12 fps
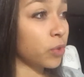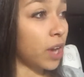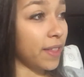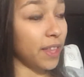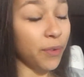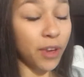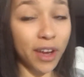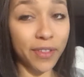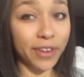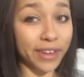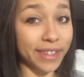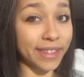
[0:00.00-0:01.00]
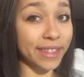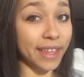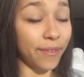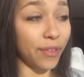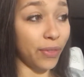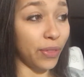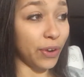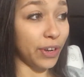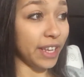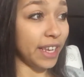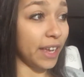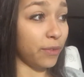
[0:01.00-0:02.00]
I think we got there at
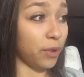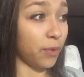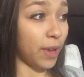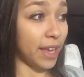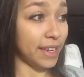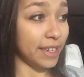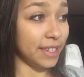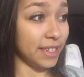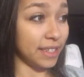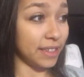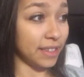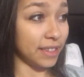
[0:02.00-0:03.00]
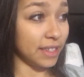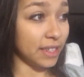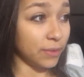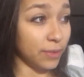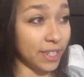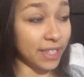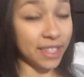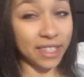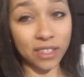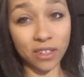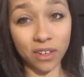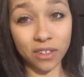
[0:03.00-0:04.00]
7:30 and we waited till, we didn't see
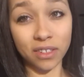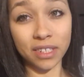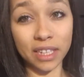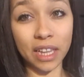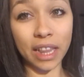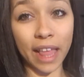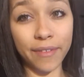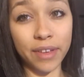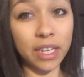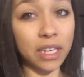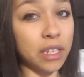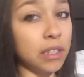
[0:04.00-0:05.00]
the doctor till 11.